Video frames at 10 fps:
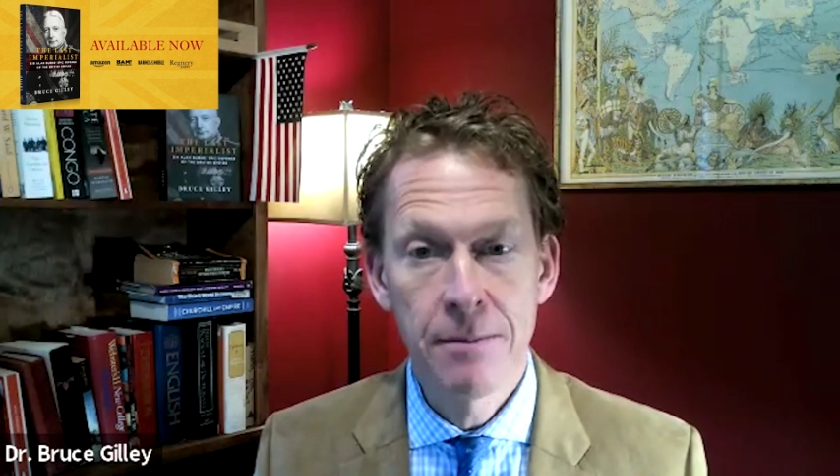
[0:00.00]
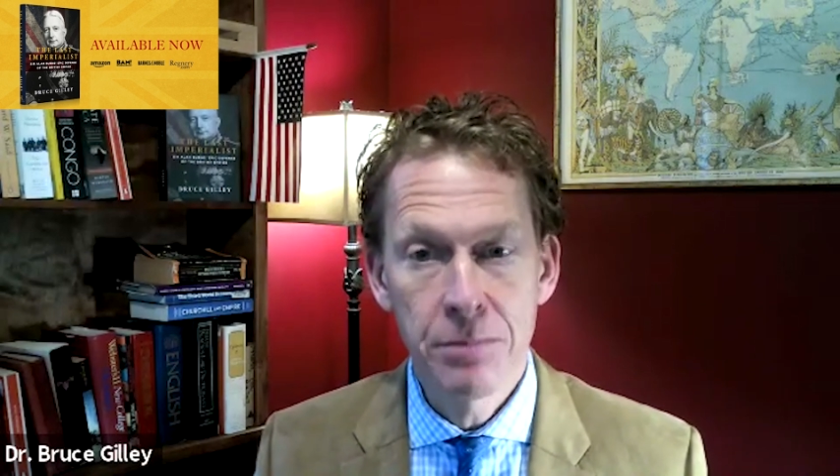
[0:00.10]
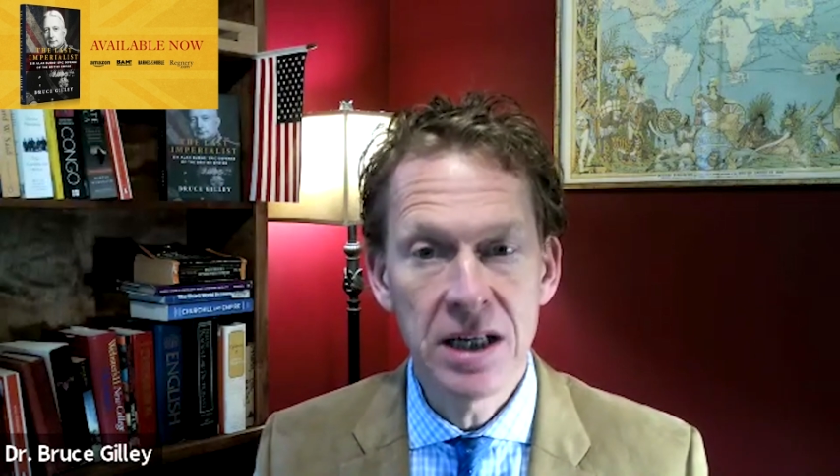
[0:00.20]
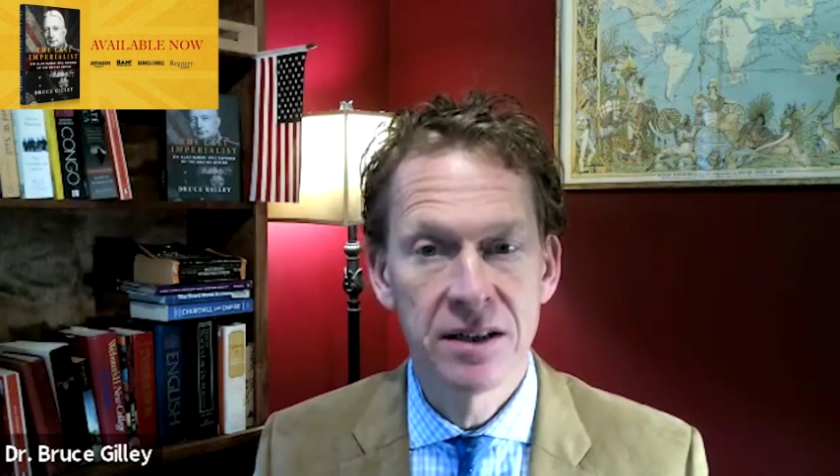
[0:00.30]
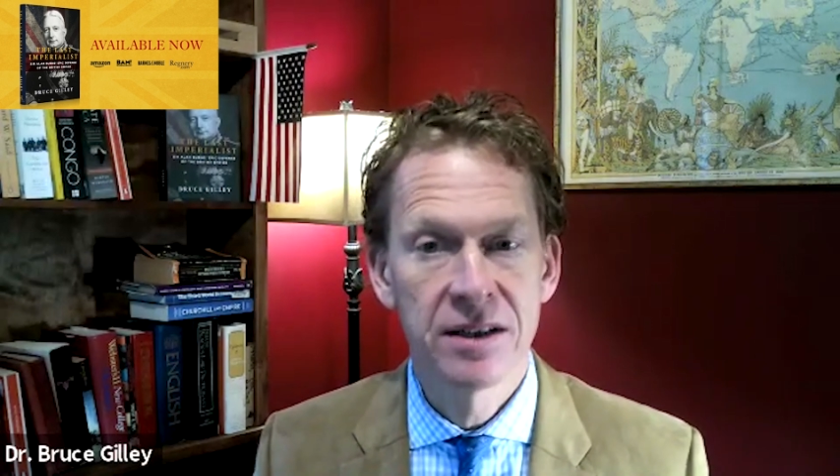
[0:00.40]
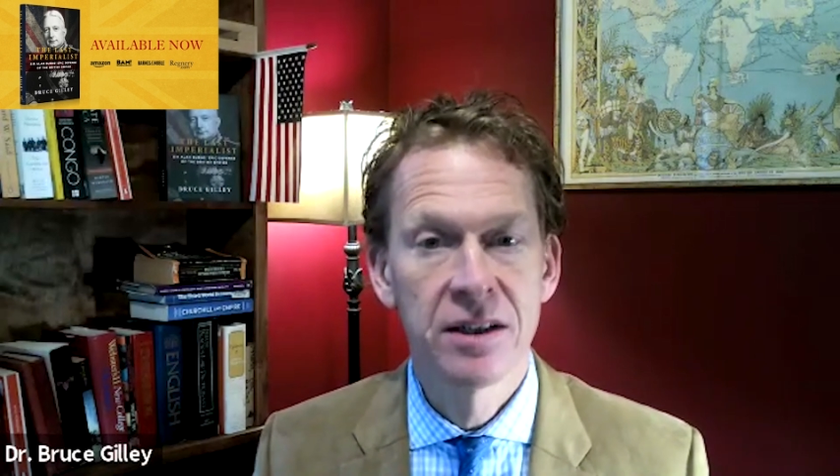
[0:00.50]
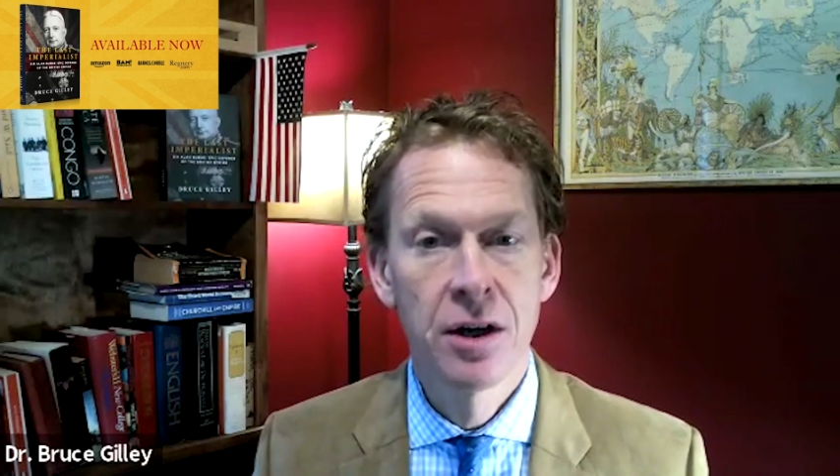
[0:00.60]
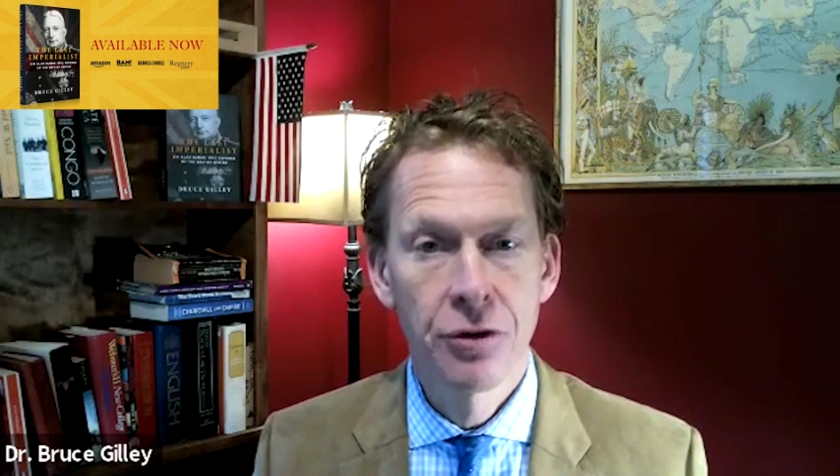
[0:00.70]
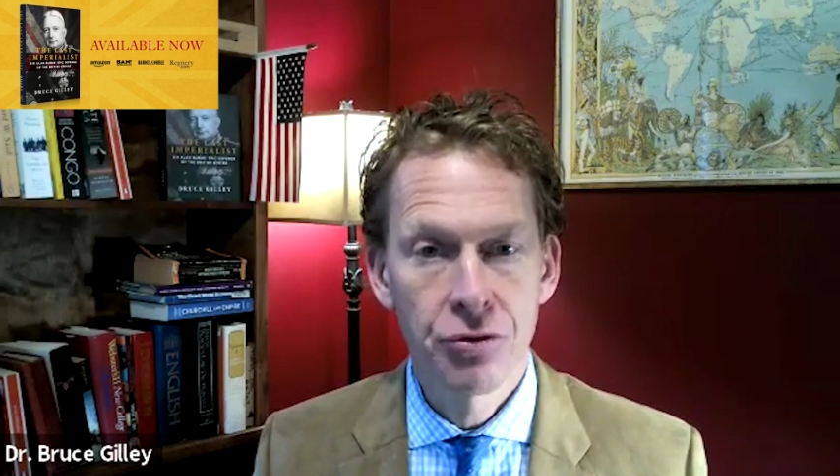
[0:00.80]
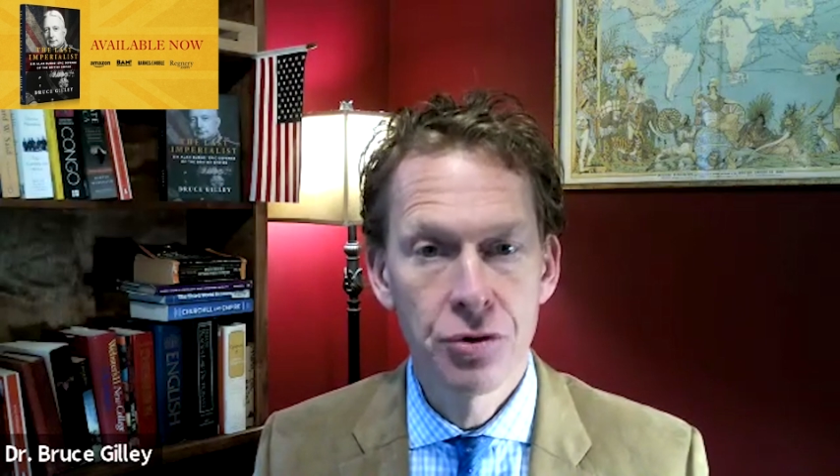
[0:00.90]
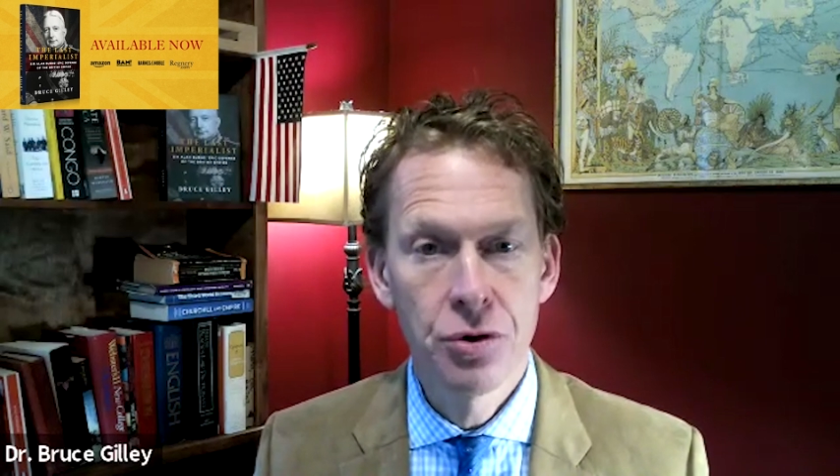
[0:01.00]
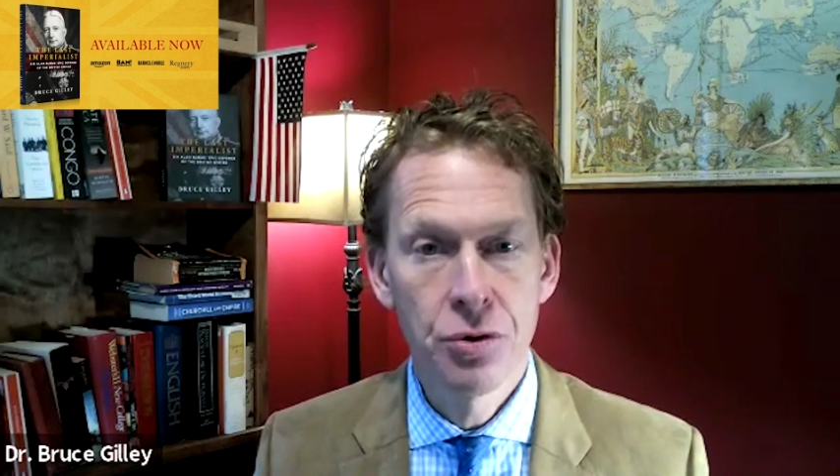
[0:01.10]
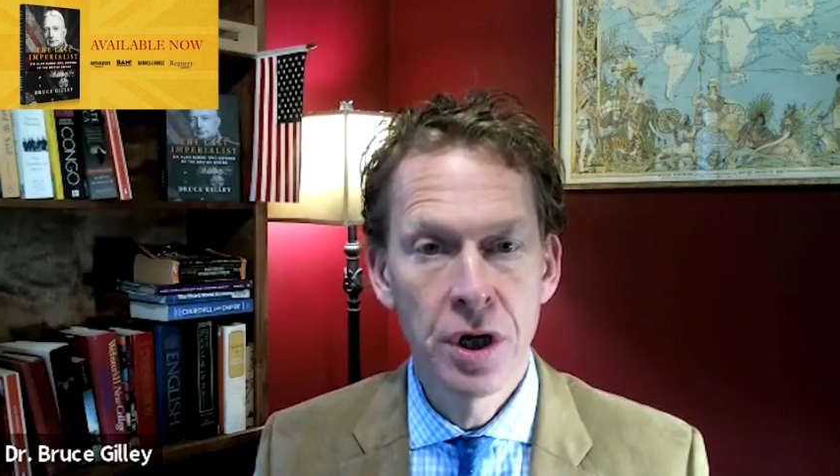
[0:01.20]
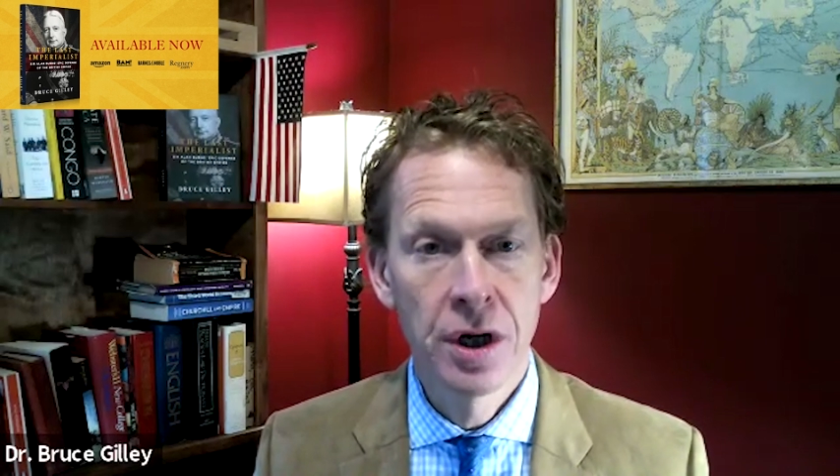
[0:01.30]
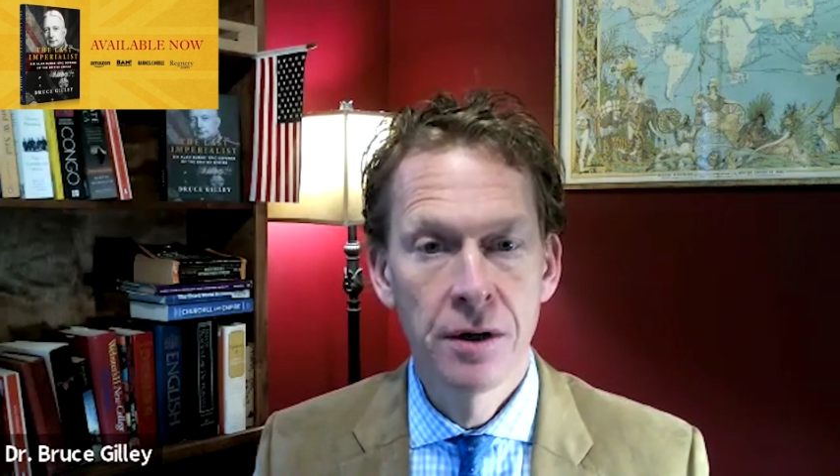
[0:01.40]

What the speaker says: peace through